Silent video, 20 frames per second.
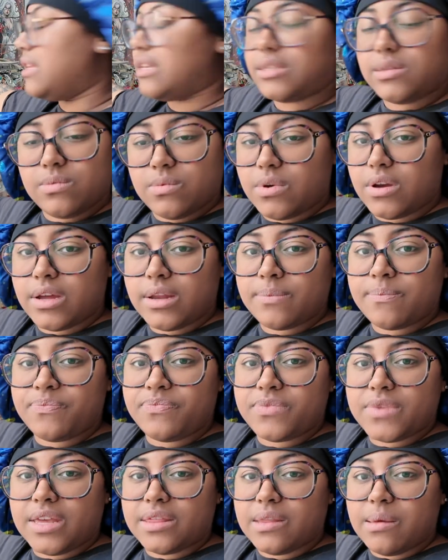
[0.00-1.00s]
this one
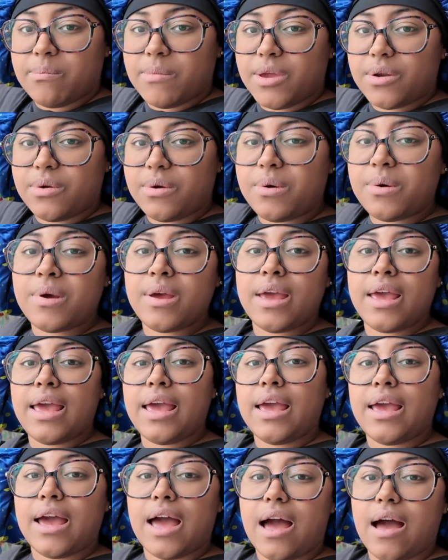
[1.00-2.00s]
in the middle.
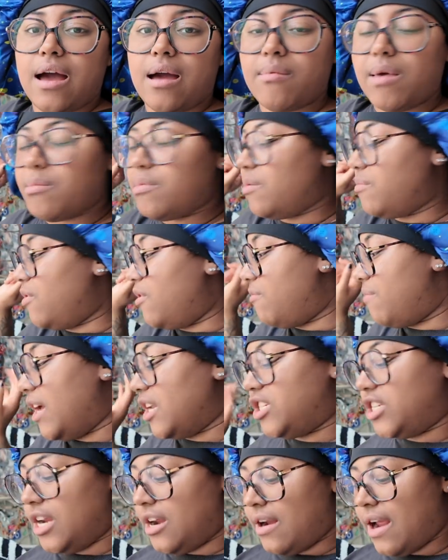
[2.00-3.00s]
I'm gonna move my
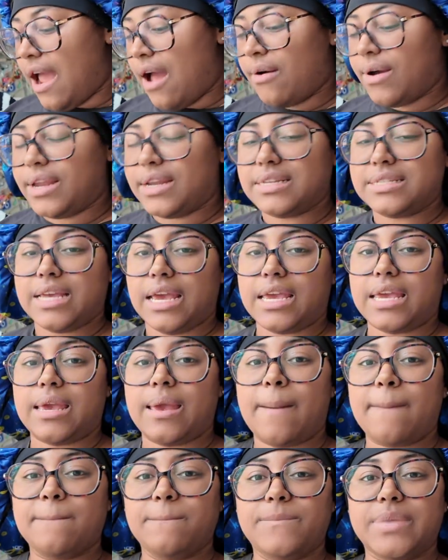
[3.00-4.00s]
chair out in a
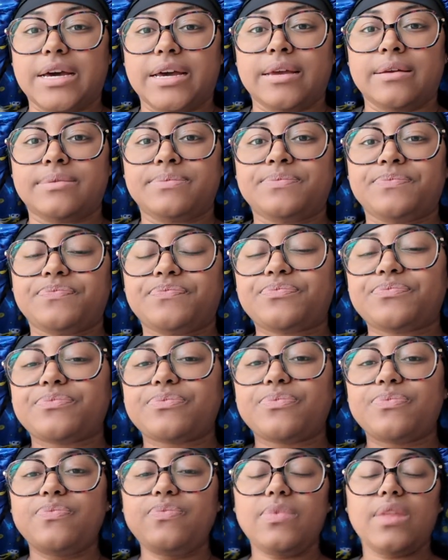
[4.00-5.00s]
second, but
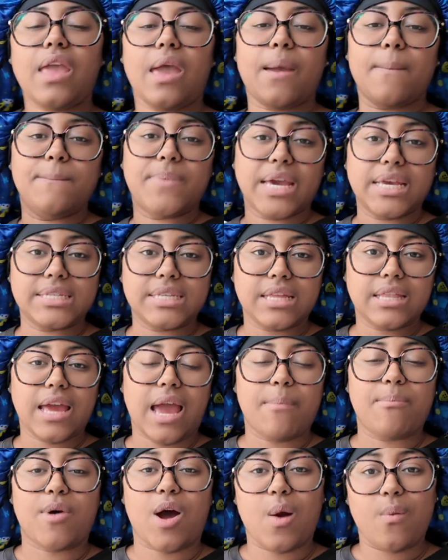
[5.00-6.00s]
basically I
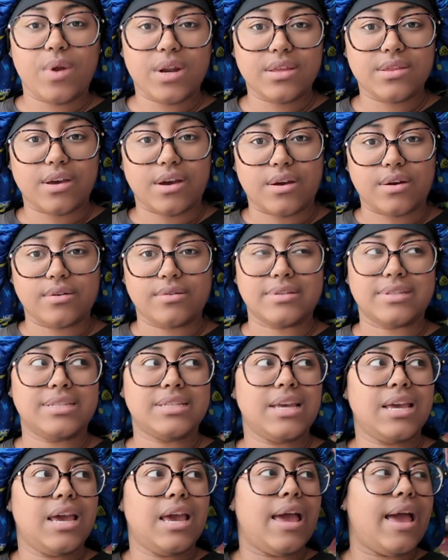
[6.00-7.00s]
bought one of those.
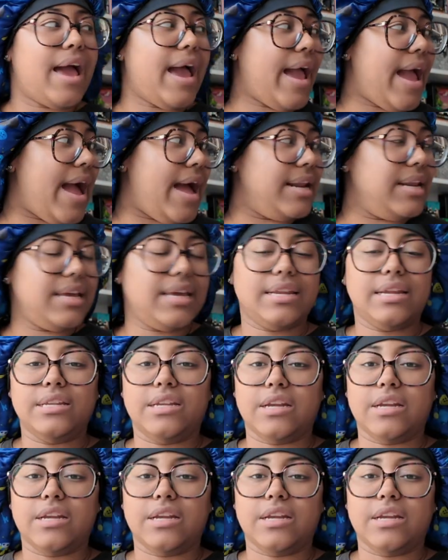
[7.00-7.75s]
I had it in a